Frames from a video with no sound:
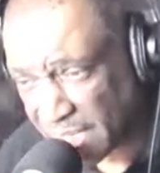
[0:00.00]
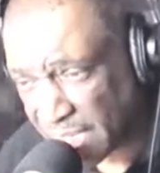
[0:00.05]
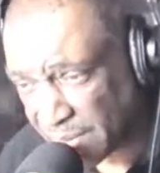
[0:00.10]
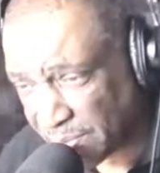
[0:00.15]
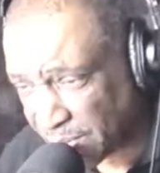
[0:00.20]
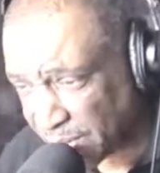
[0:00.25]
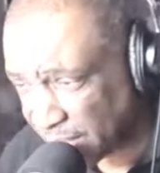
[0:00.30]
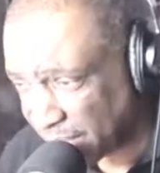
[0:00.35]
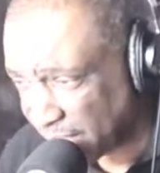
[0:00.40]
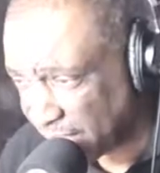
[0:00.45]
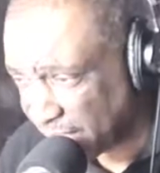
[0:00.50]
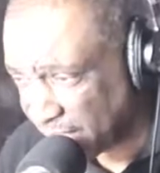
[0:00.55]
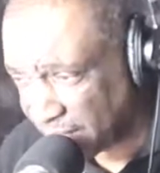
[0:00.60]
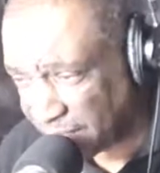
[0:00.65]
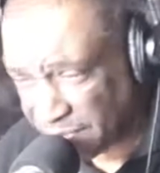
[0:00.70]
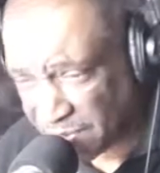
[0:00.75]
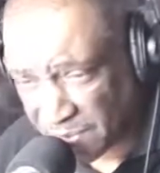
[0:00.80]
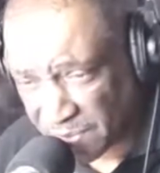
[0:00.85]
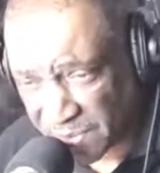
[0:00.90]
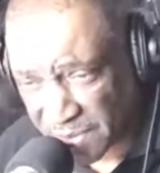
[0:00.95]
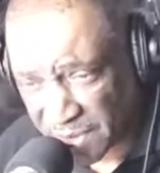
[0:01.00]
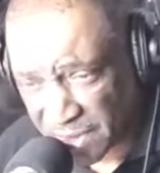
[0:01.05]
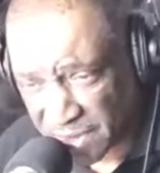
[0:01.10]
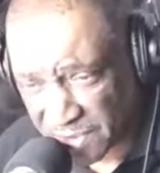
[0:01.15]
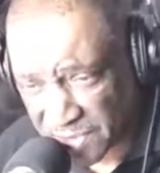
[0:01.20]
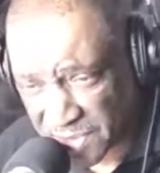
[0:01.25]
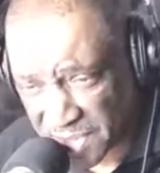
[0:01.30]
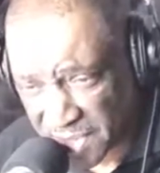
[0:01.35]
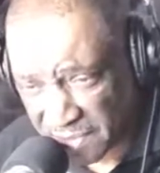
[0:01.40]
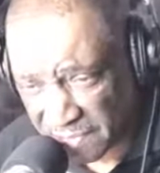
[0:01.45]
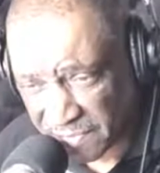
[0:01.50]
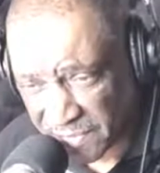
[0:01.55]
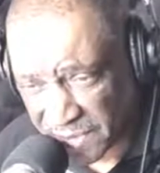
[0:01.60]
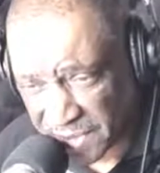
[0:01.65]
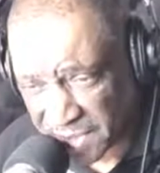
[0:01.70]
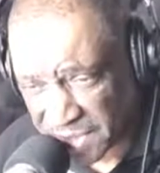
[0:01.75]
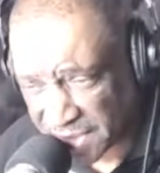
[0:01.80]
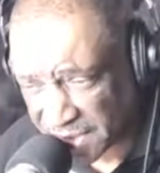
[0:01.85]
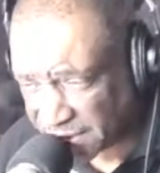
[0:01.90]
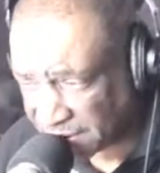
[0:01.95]
We're going to give you a little
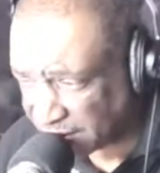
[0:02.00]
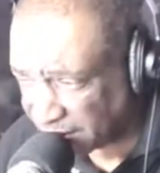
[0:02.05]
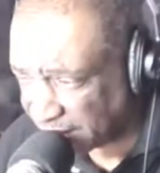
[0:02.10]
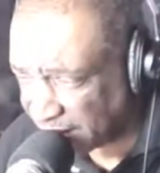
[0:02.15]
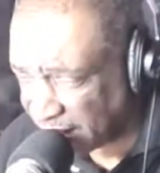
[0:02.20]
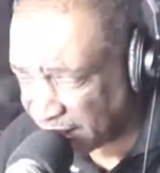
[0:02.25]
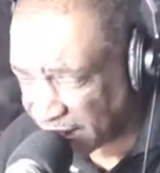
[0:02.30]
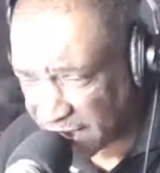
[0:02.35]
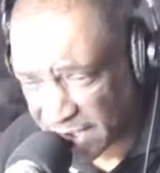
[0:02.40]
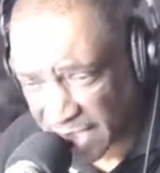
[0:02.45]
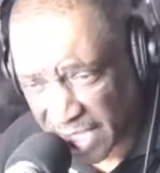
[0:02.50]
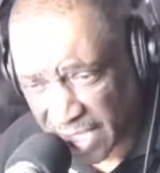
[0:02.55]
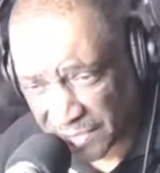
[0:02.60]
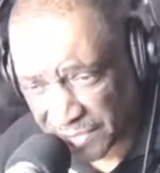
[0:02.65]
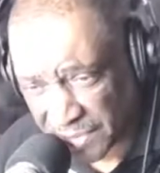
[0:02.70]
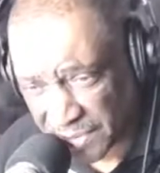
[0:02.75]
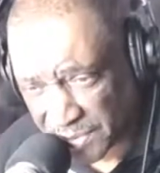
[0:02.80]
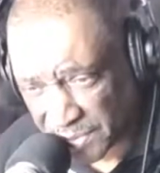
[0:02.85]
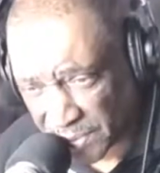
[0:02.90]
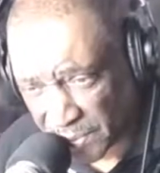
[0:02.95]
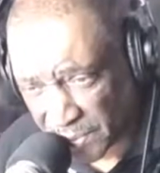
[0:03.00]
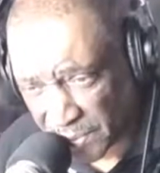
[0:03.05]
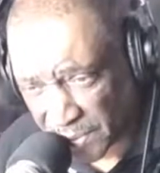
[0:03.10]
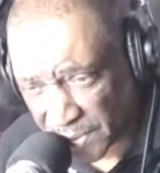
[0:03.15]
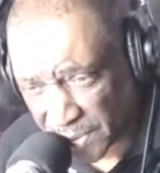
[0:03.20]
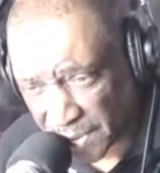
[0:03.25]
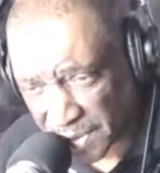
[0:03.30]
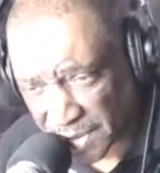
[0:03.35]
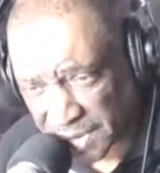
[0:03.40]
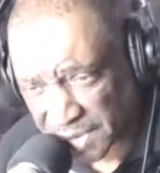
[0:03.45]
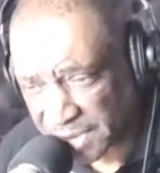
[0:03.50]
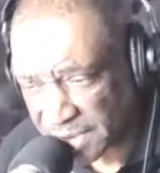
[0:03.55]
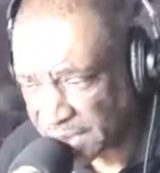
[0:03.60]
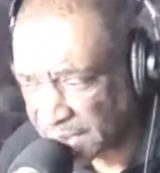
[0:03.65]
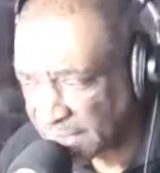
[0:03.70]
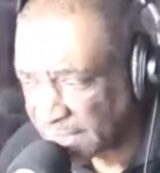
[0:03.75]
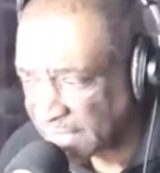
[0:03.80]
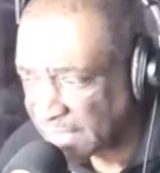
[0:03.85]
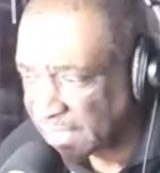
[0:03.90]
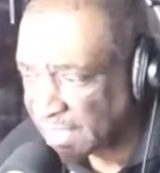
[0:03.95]
severance and kick you out the door.
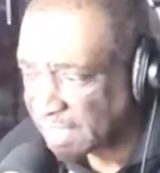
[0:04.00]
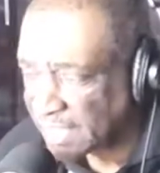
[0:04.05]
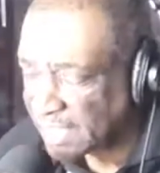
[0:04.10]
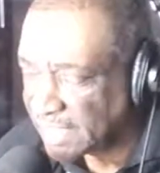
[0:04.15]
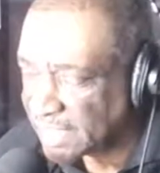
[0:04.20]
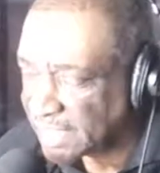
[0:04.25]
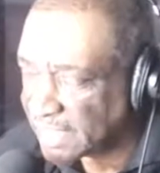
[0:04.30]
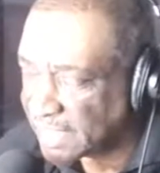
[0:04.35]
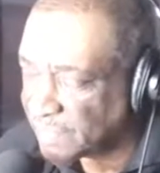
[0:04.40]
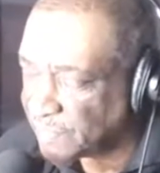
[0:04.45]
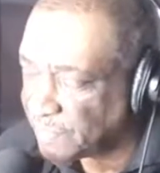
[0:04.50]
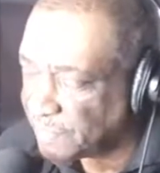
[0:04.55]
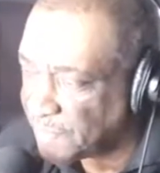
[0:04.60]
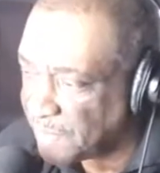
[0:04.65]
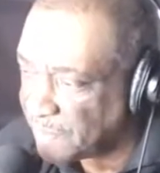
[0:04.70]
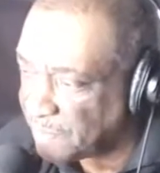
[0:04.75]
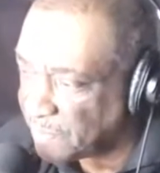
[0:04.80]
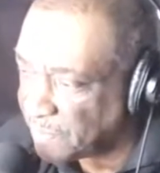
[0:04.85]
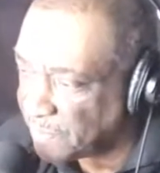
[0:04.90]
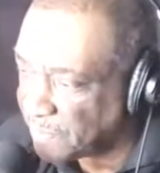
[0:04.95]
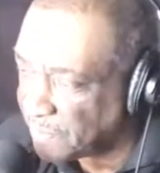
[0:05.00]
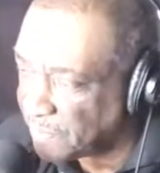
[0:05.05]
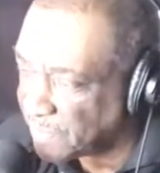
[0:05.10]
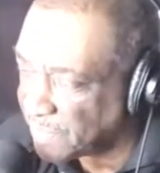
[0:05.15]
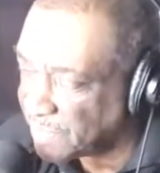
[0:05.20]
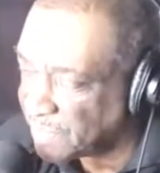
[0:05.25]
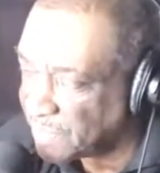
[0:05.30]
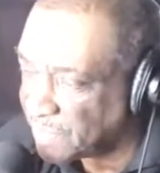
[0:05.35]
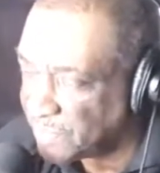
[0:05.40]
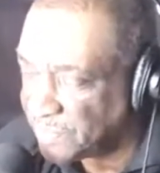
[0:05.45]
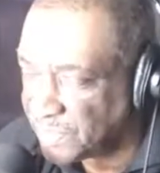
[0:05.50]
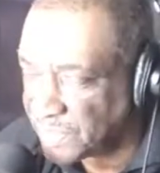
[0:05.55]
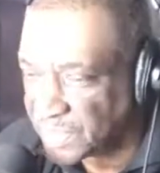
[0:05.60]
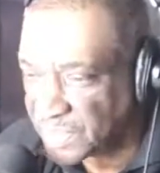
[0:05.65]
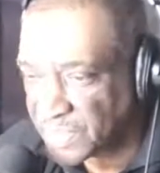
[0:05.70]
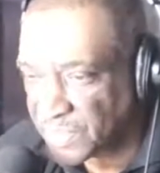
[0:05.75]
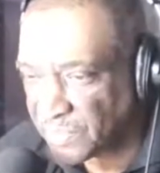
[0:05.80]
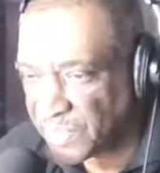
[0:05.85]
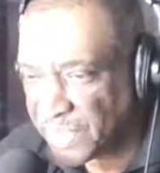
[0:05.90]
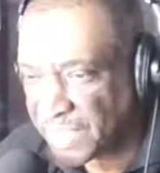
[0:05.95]
See, people who are in
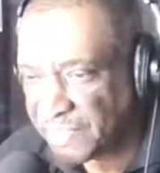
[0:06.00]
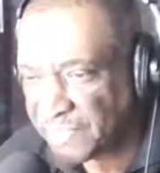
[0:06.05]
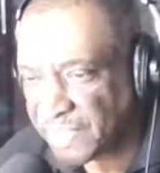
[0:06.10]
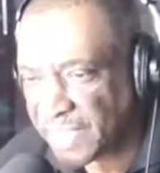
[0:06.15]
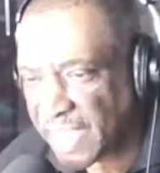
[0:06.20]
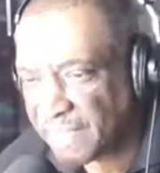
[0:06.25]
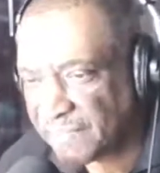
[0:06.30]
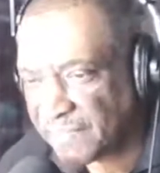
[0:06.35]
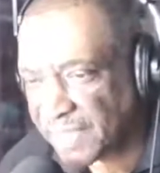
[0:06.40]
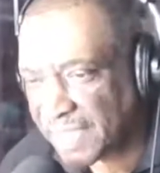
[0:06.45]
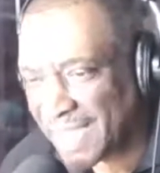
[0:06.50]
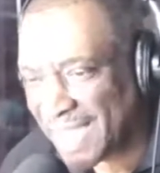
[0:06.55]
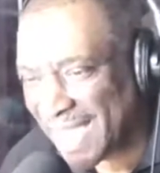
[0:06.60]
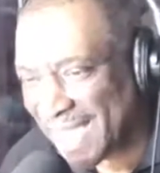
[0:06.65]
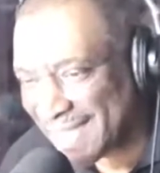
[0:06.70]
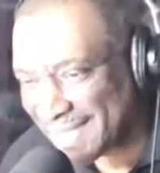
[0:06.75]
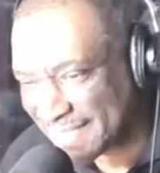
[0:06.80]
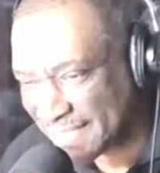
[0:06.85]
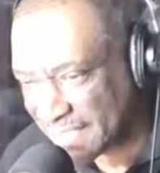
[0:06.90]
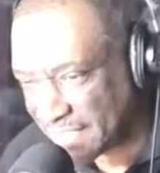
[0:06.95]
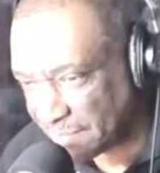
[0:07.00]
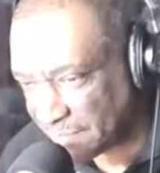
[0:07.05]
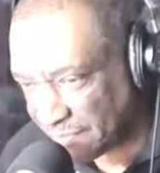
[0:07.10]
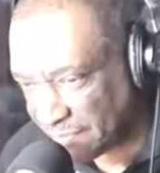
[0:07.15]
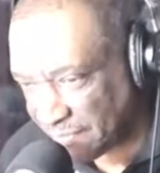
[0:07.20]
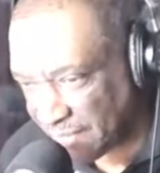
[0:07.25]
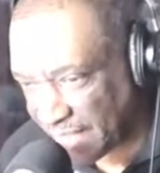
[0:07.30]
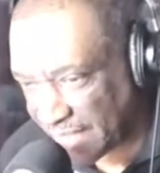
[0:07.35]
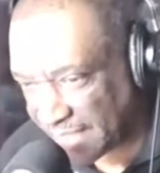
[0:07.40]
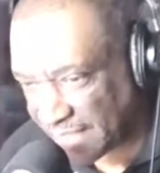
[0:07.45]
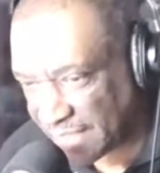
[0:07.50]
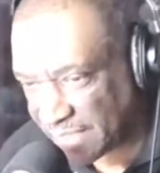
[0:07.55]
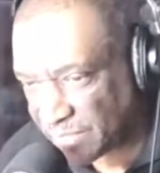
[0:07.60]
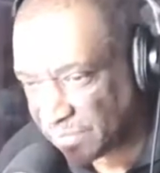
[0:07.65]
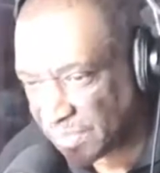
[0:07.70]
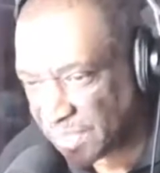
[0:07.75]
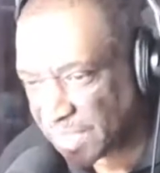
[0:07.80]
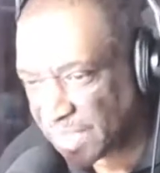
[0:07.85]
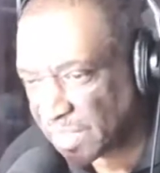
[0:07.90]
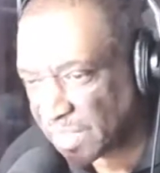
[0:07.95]
unions don't even have a concept of that you
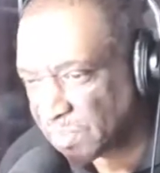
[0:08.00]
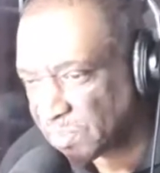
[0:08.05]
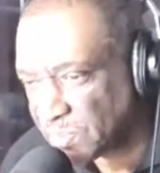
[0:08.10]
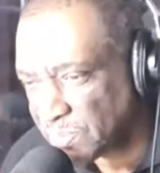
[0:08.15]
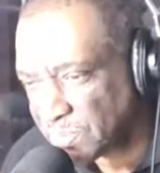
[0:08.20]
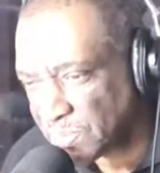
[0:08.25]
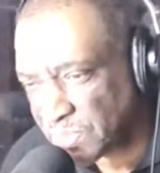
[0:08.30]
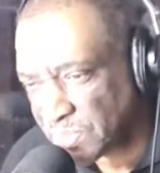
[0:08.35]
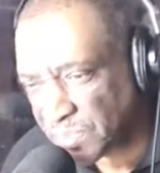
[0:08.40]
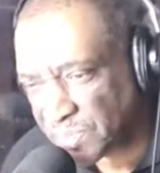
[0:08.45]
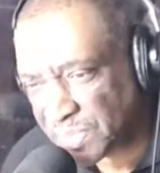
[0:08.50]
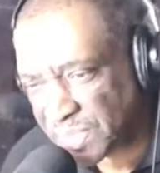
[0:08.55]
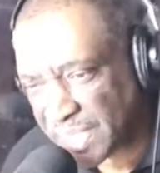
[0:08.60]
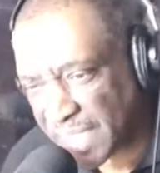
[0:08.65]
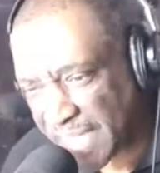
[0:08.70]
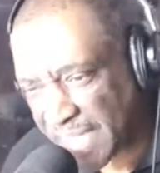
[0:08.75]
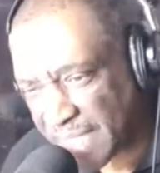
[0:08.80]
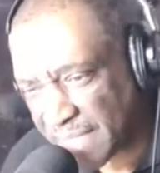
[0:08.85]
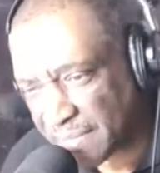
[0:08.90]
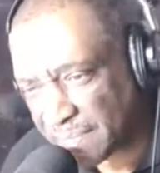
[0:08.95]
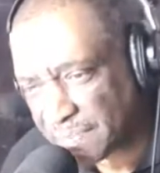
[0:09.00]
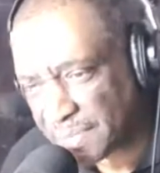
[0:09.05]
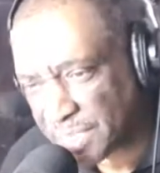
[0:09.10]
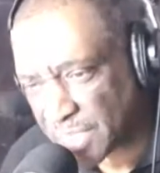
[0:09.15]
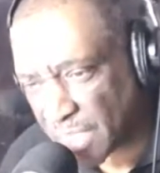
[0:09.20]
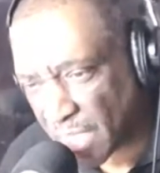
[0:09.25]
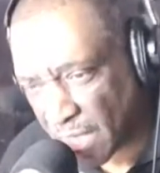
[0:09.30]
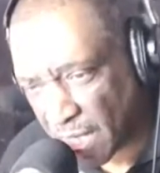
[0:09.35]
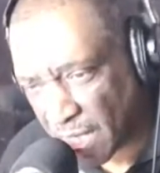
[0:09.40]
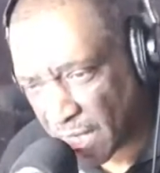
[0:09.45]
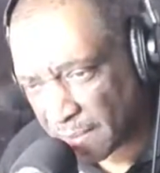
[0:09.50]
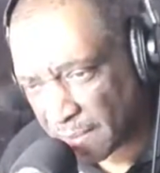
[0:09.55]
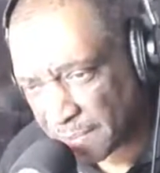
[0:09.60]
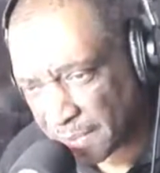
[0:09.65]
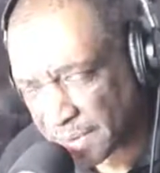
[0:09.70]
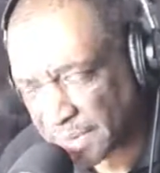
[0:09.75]
can lose your damn job.